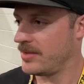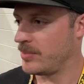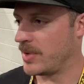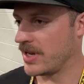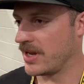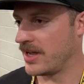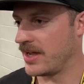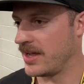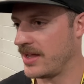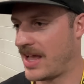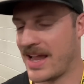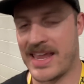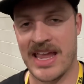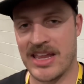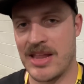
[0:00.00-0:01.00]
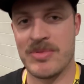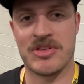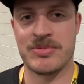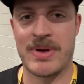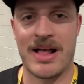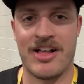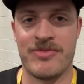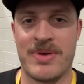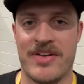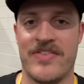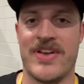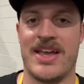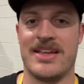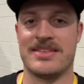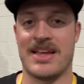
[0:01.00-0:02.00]
But I can't keep the smile off my
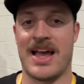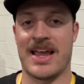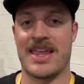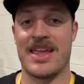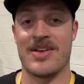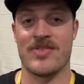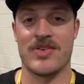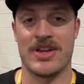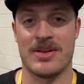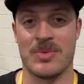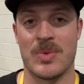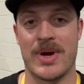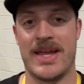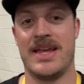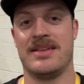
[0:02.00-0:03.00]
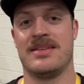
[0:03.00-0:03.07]
face. I can't freaking wait.